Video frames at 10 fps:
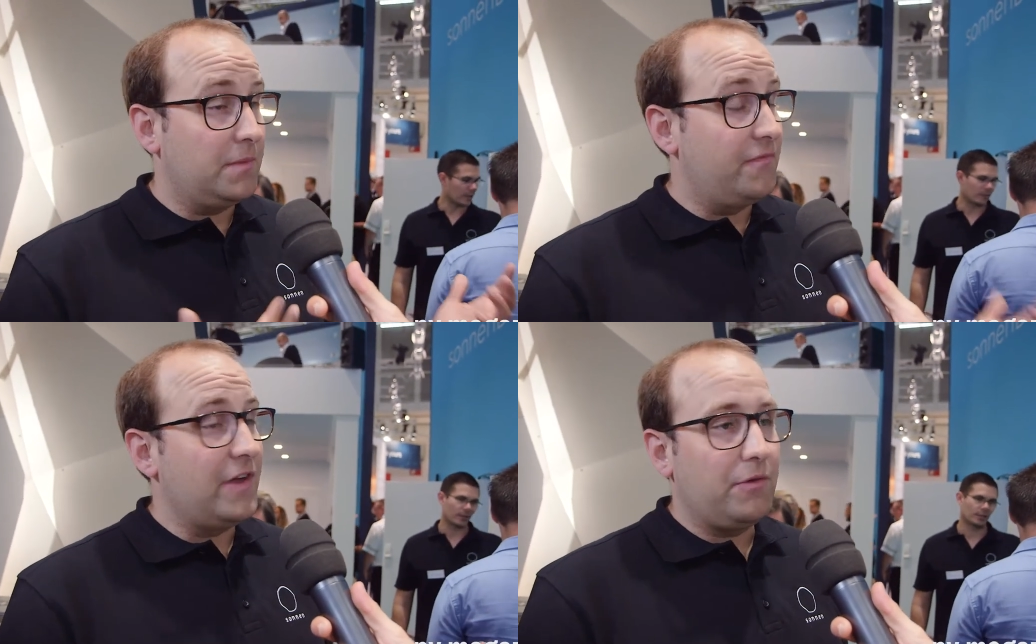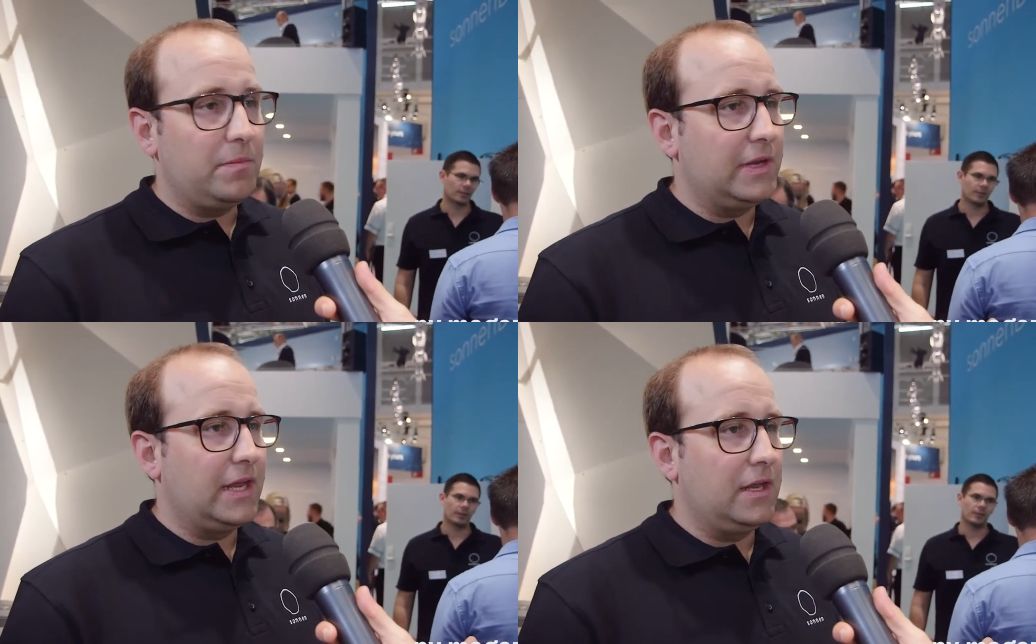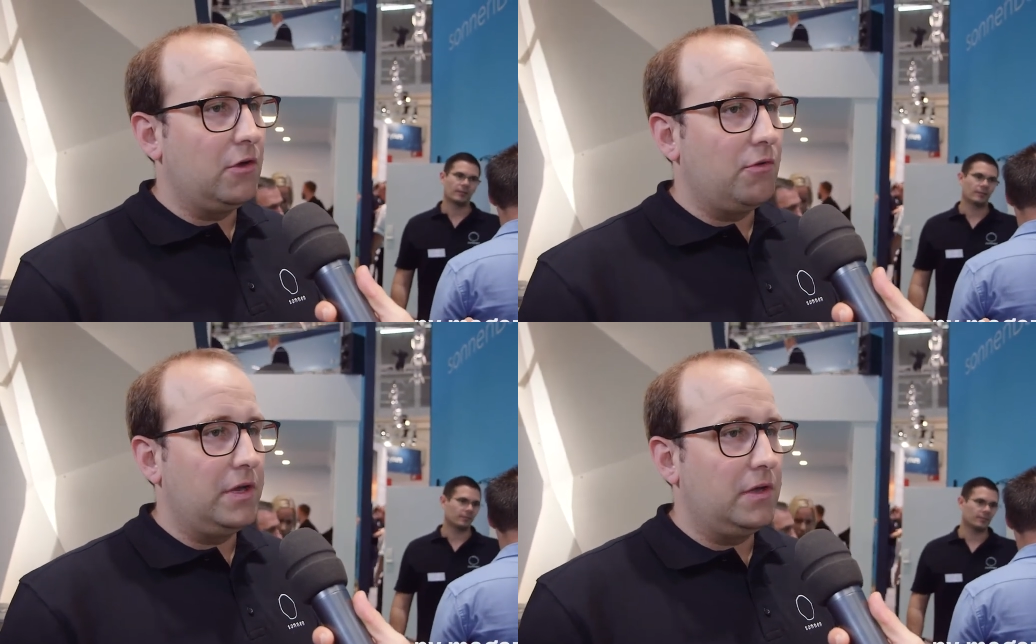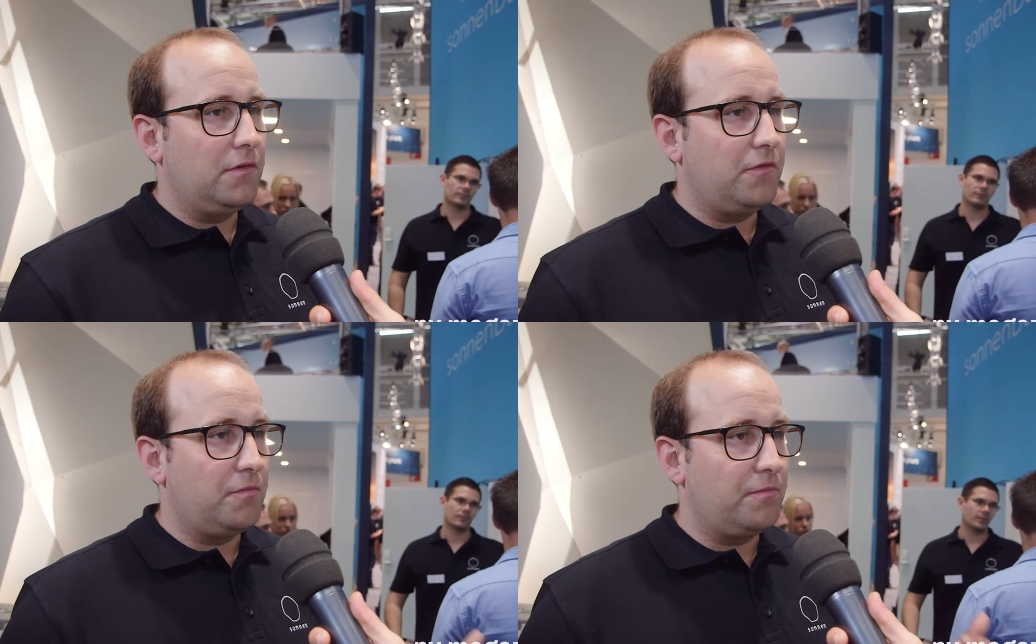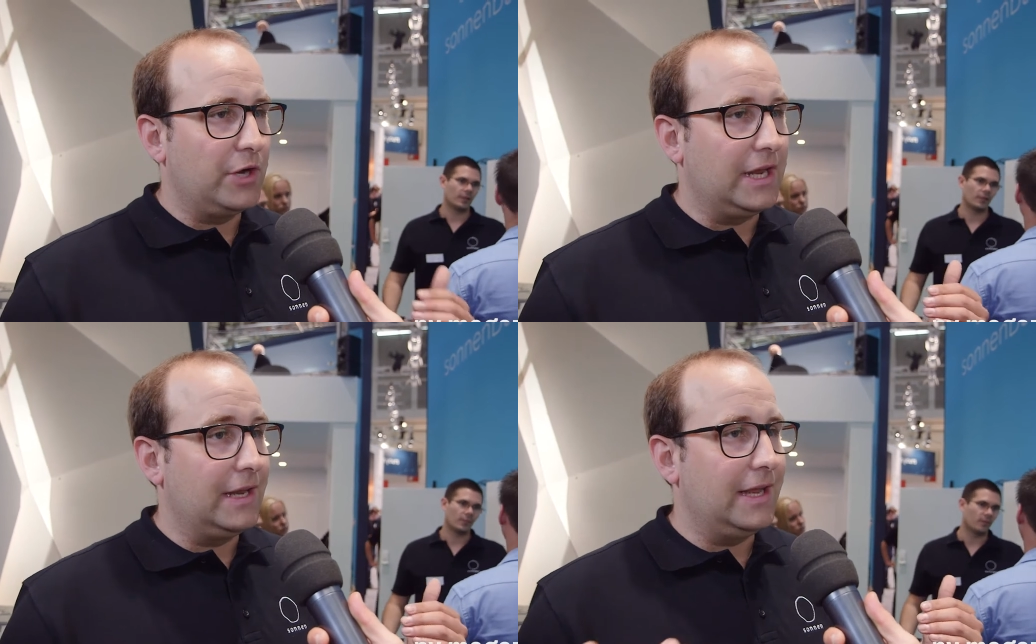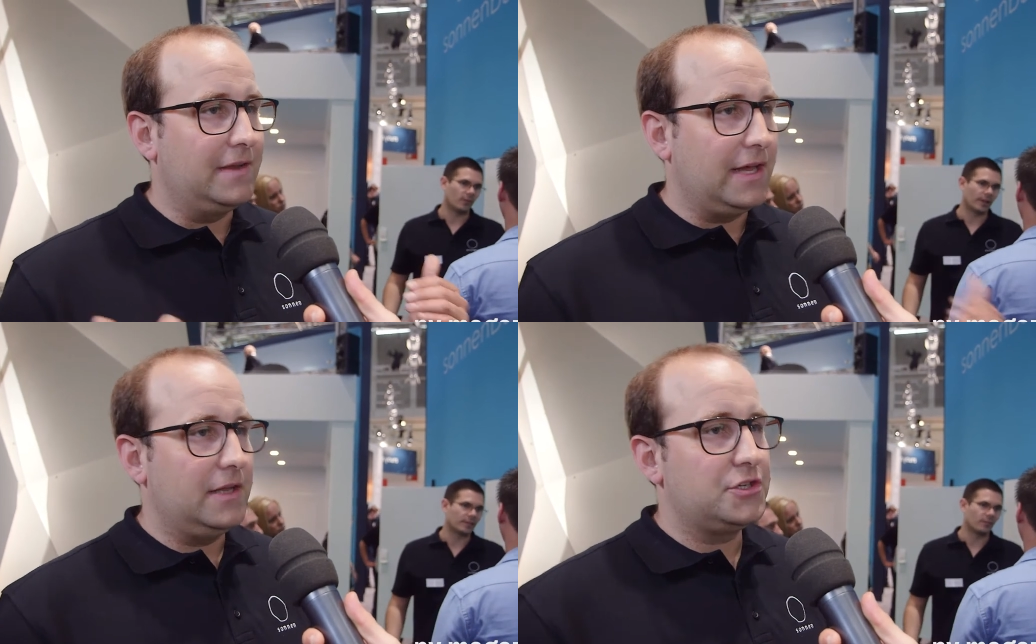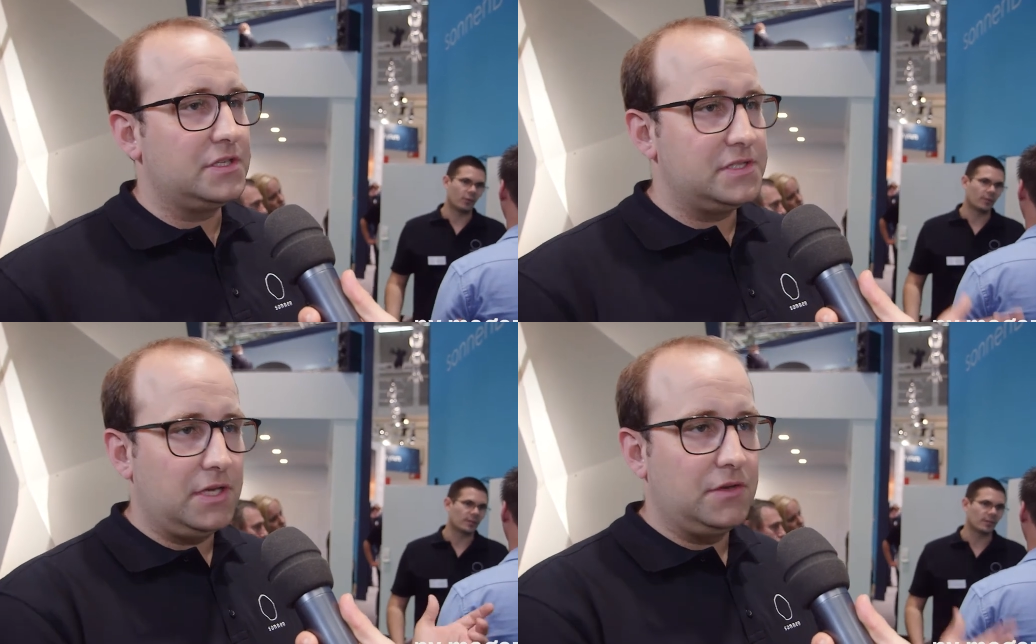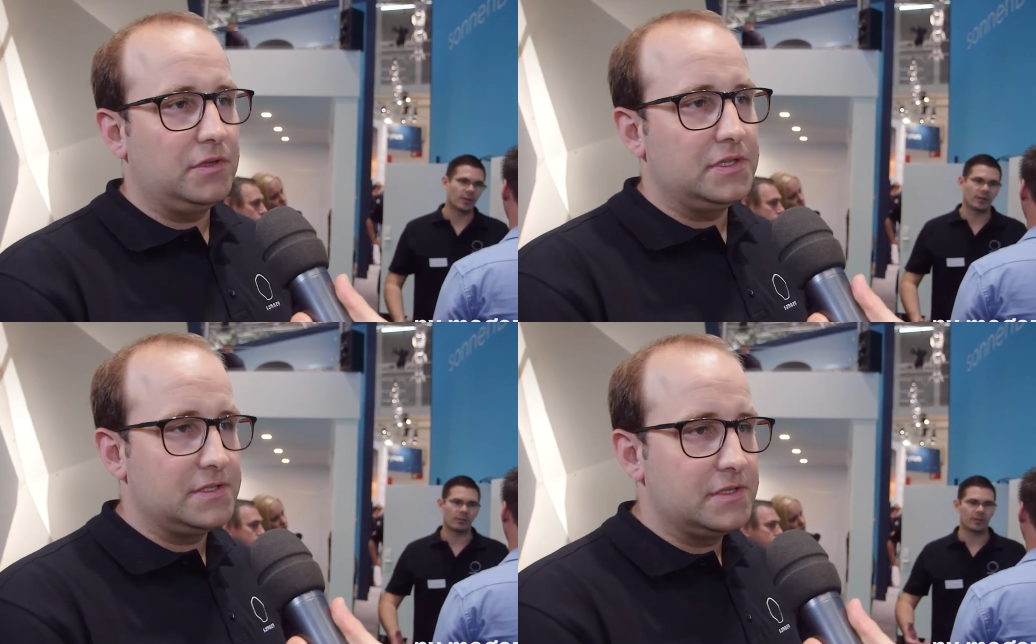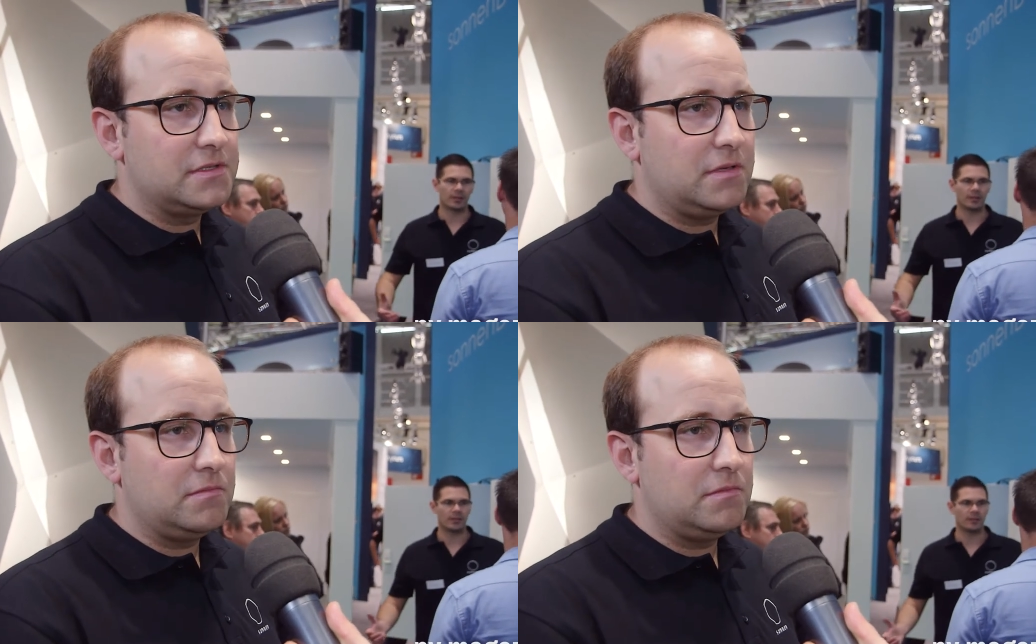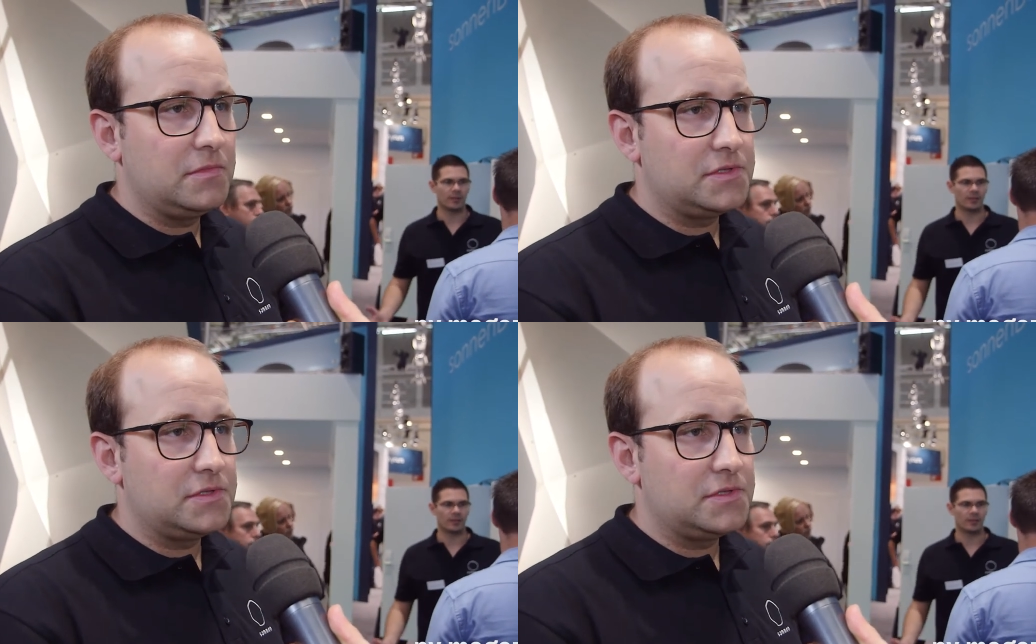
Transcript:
Speaker 1: the very beginning already of, of bringing intelligence into the system,